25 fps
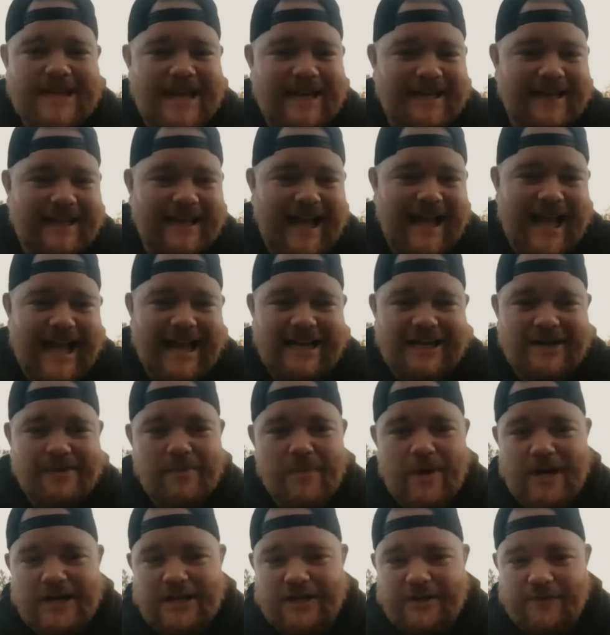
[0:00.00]
taking any
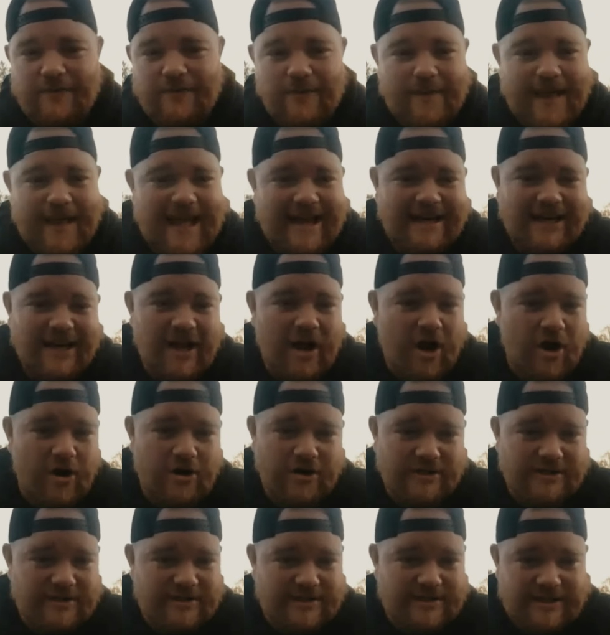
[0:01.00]
money from any
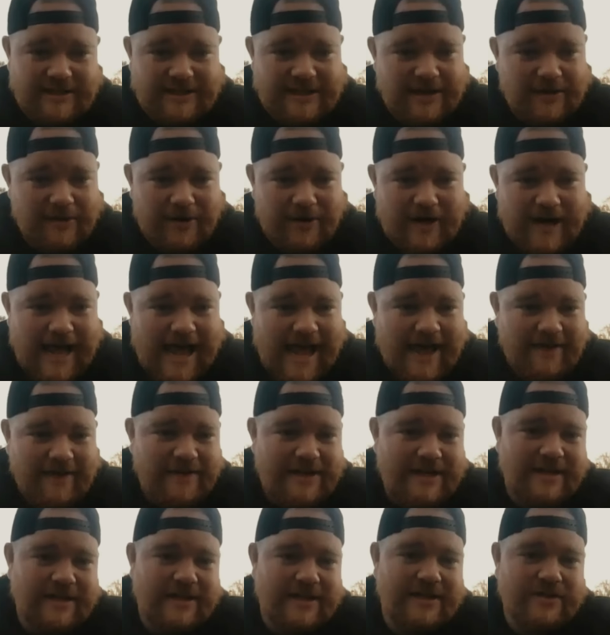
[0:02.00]
artist that they were going to have
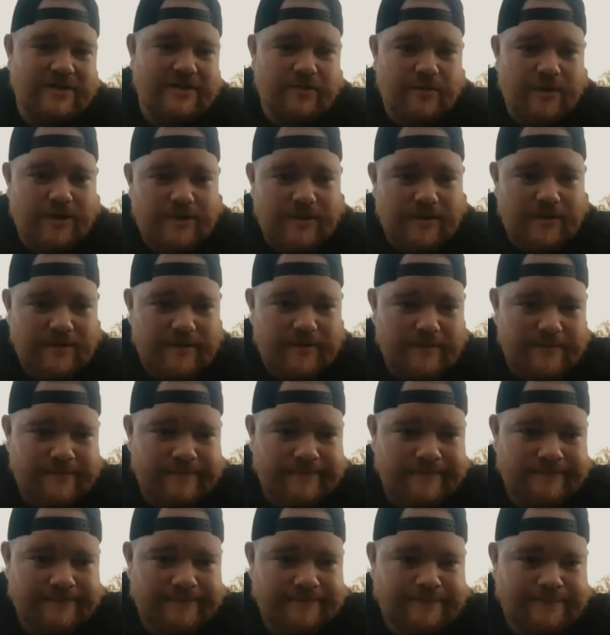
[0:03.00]
dealings with.
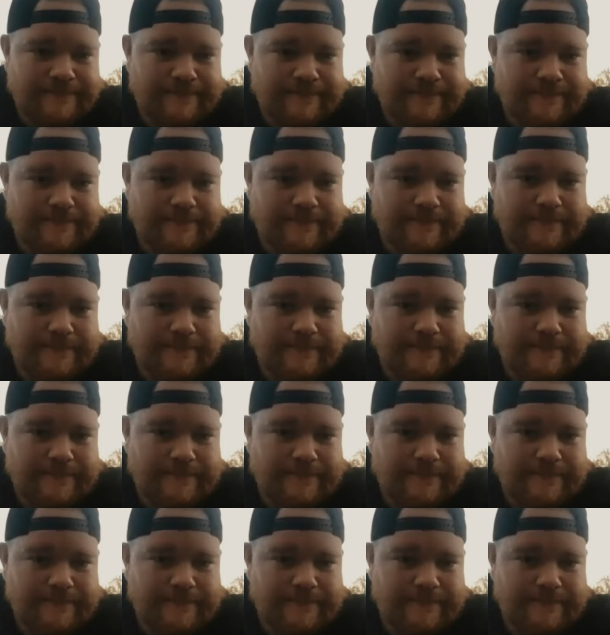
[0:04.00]
Hmm.